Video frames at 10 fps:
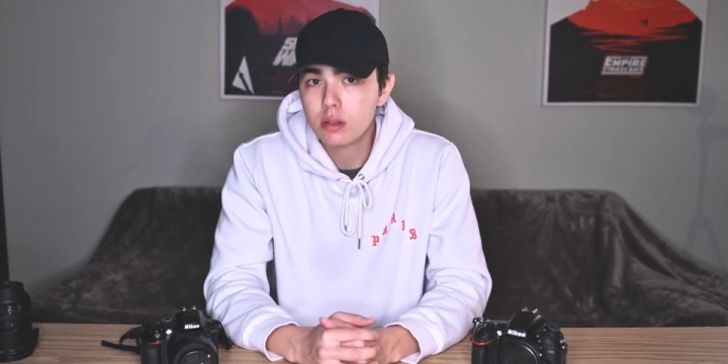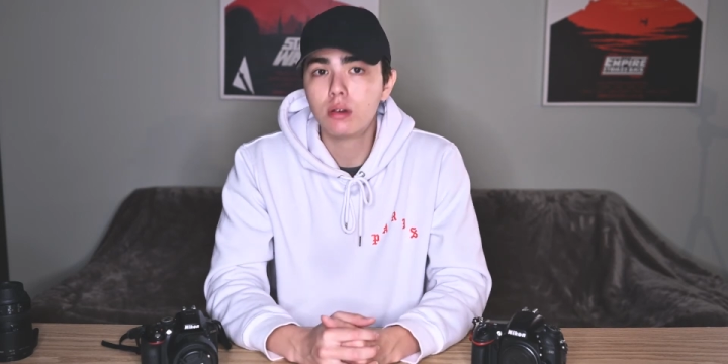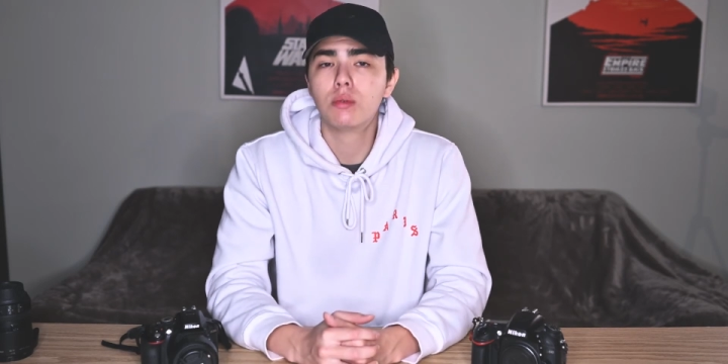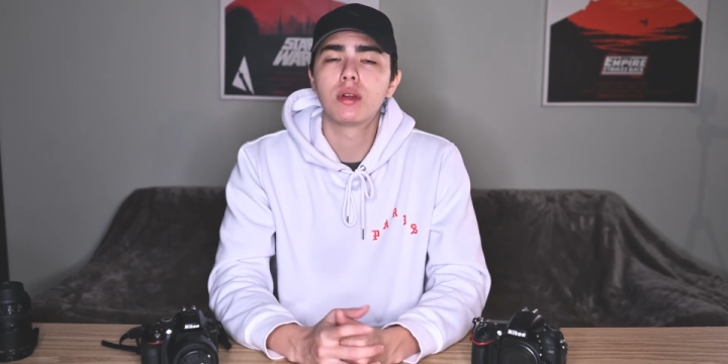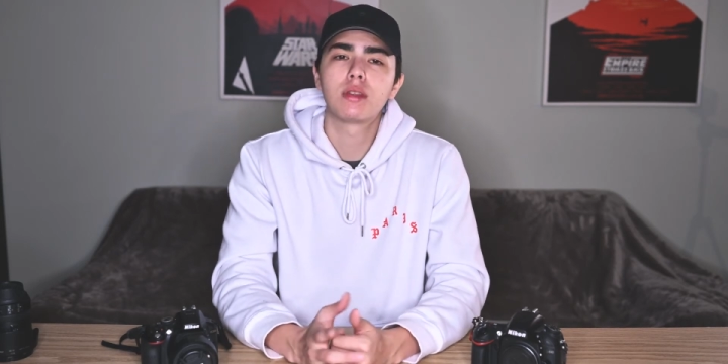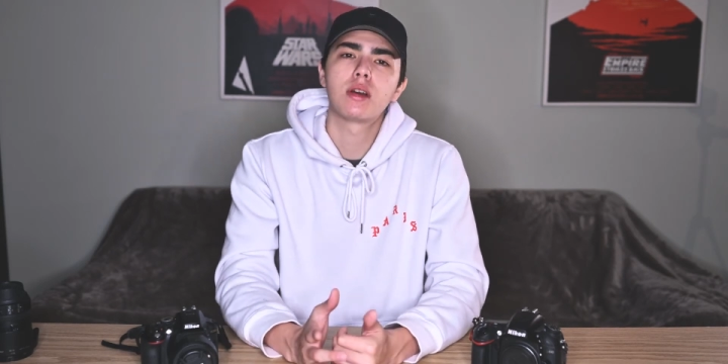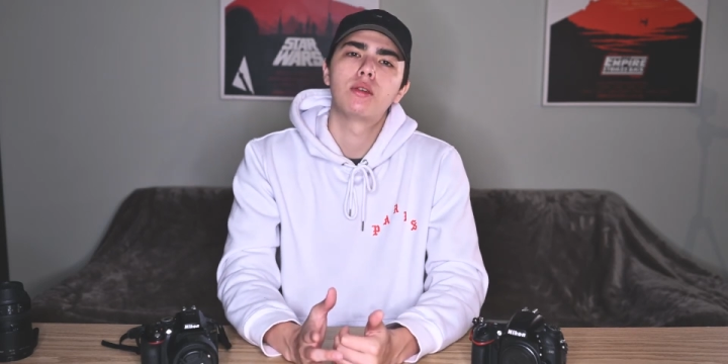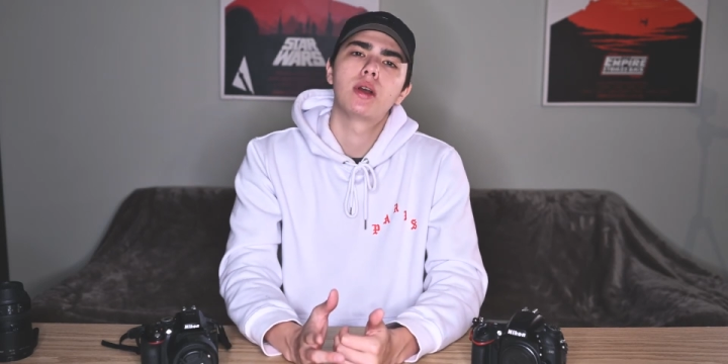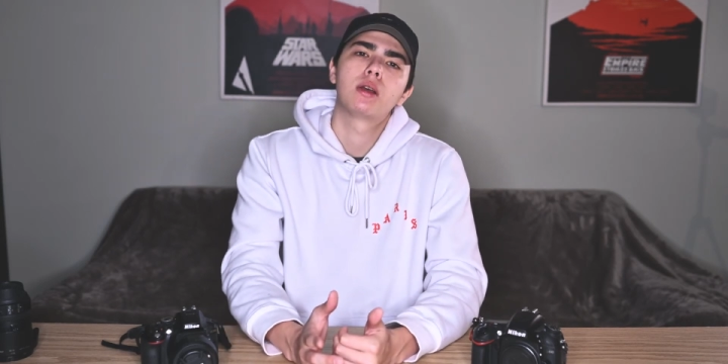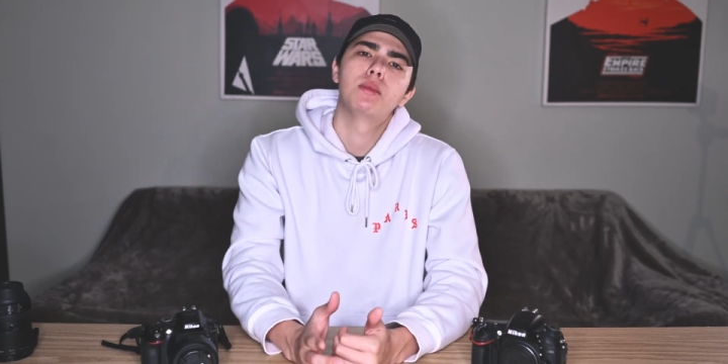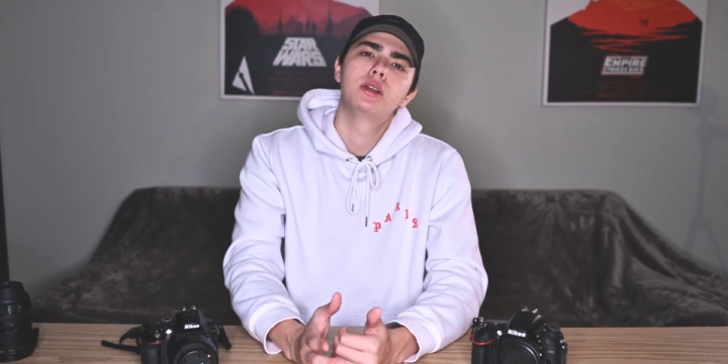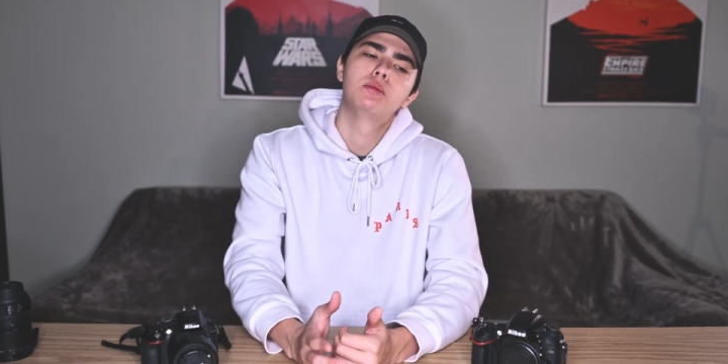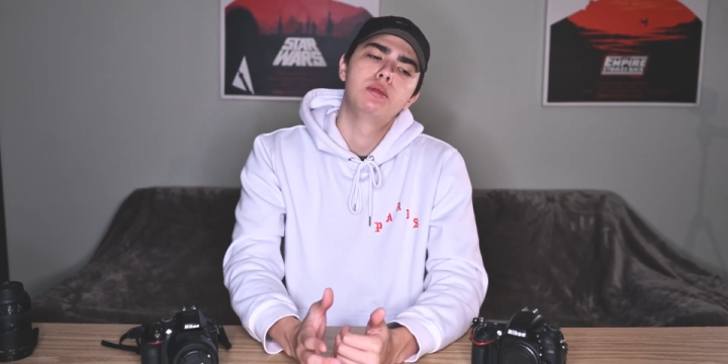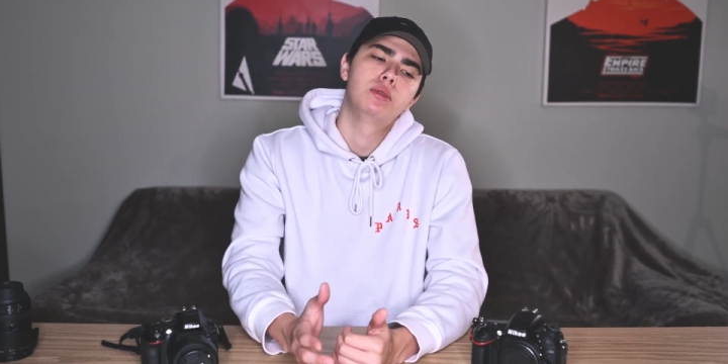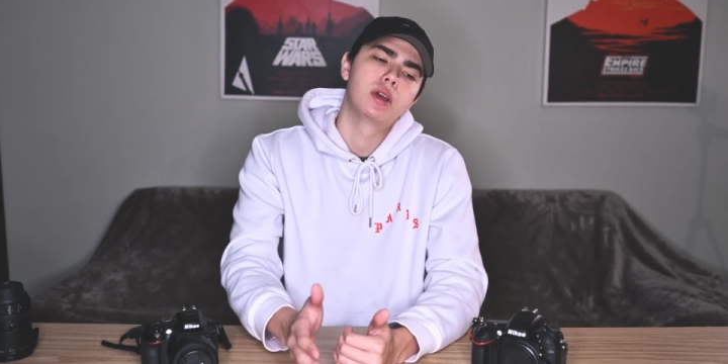So one thing I'd recommend
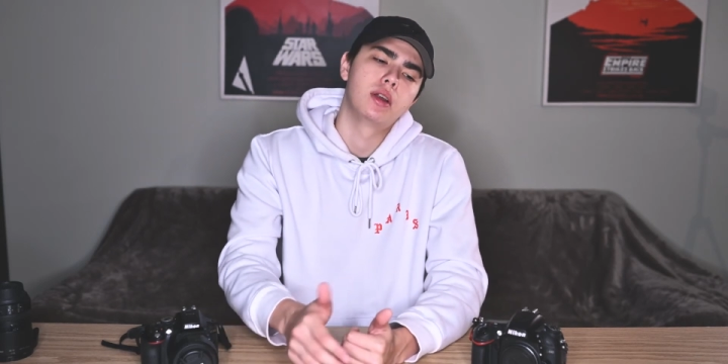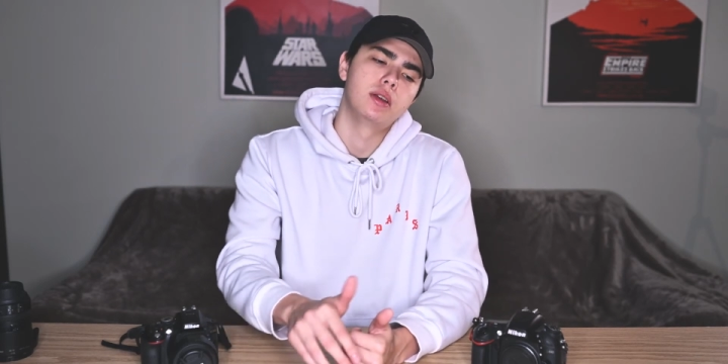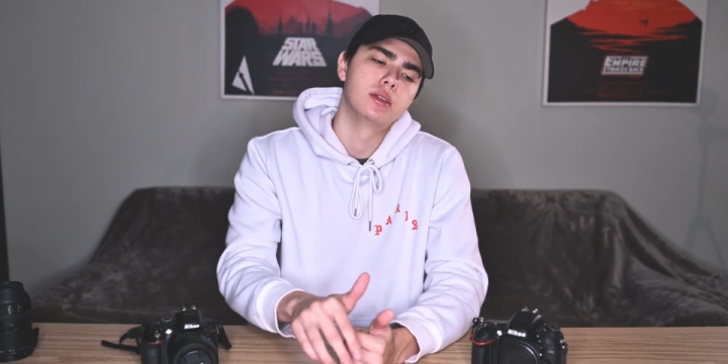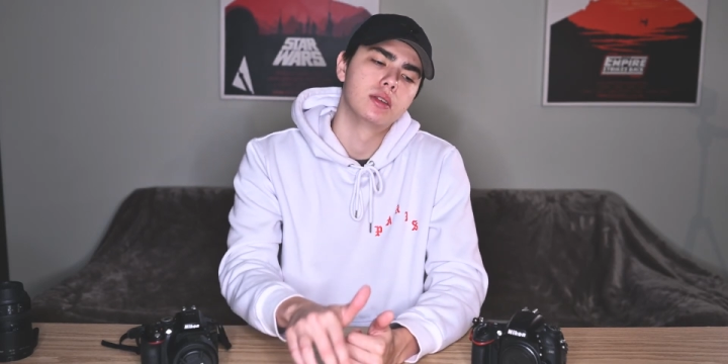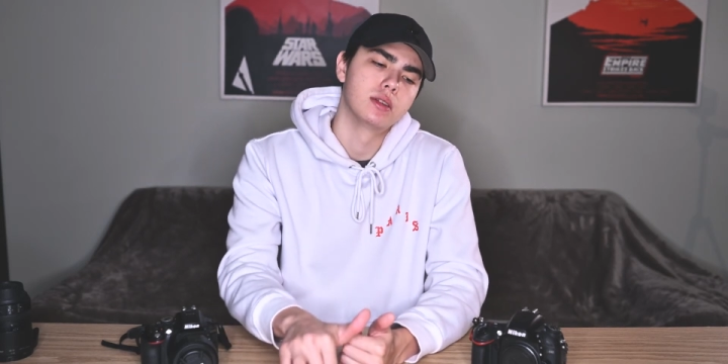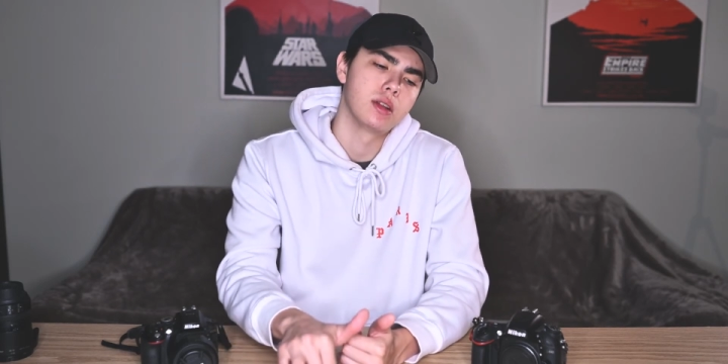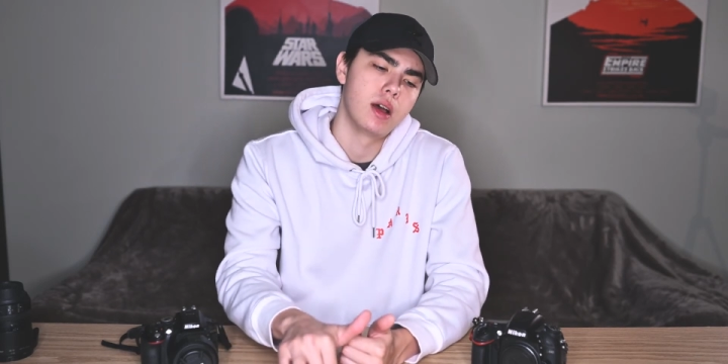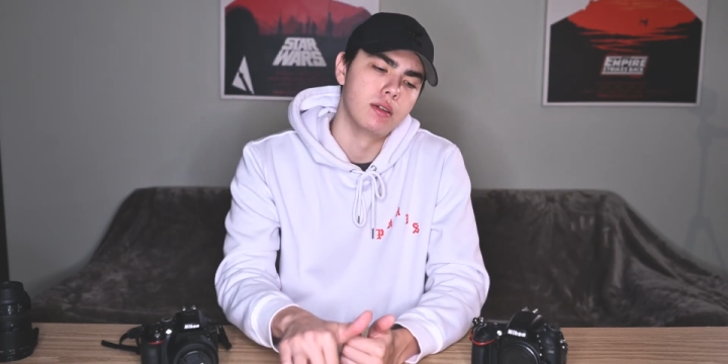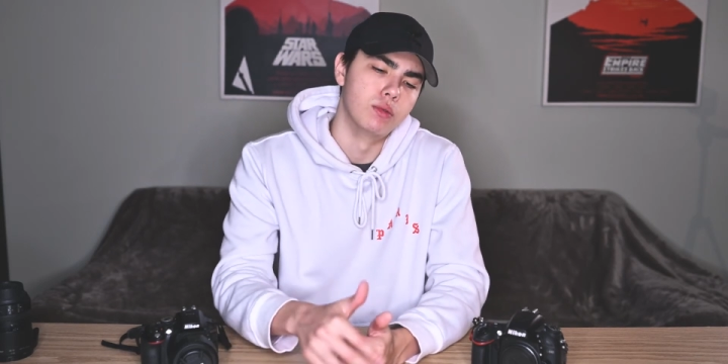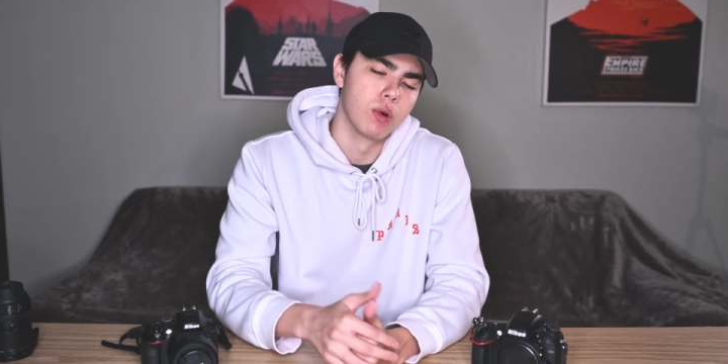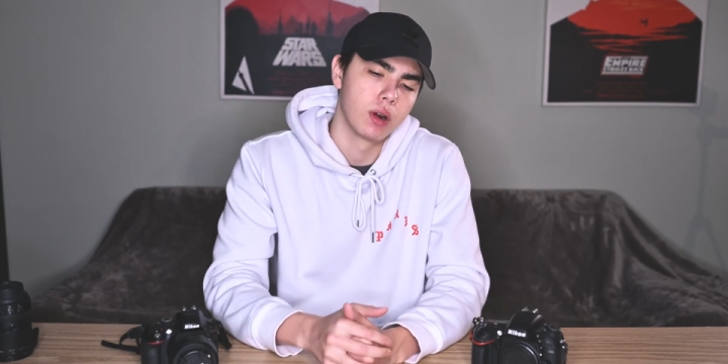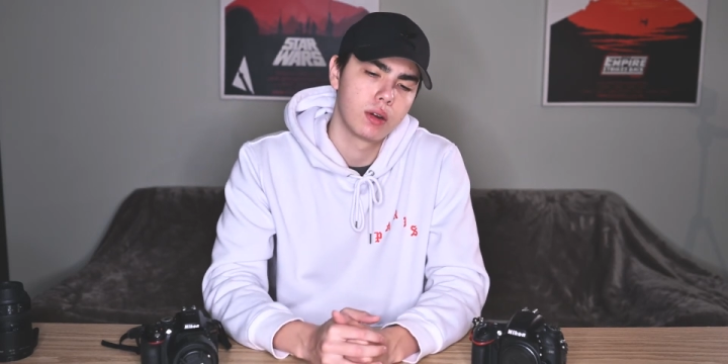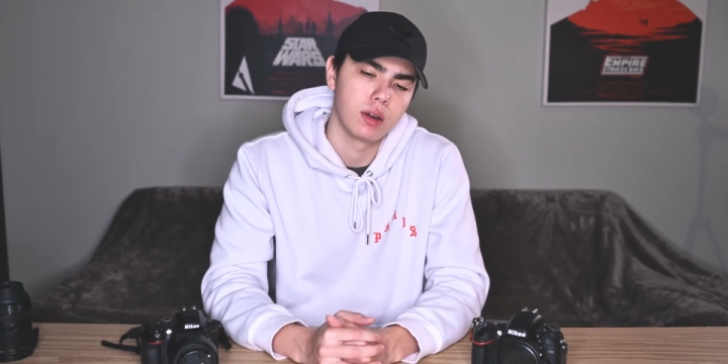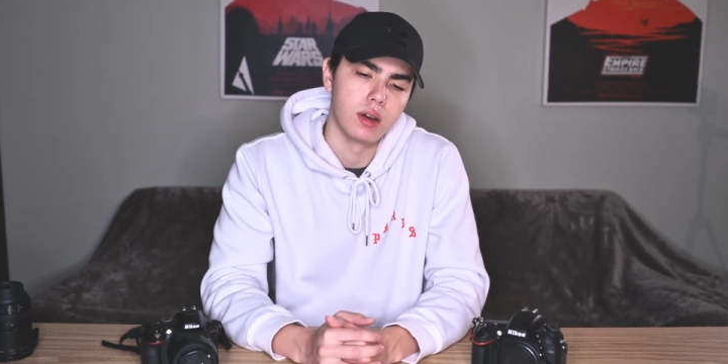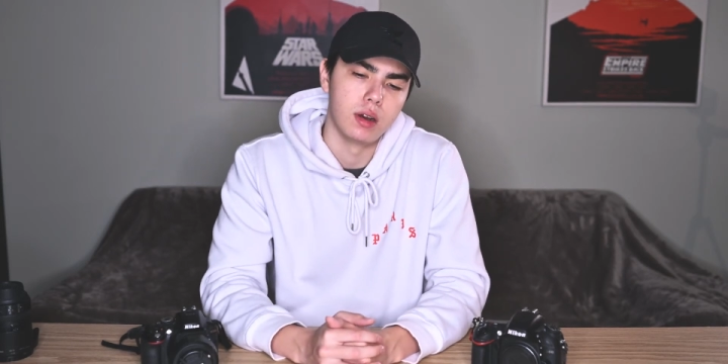to people getting into this line of
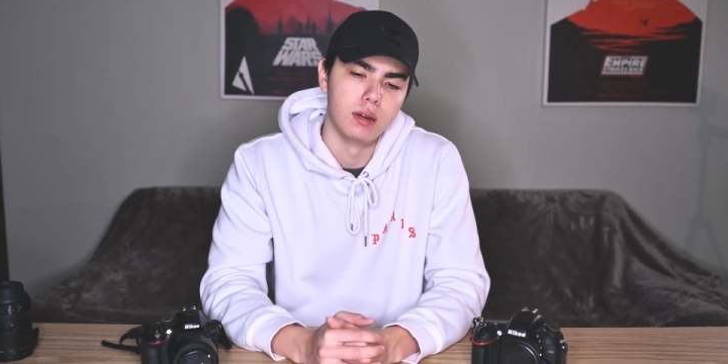work,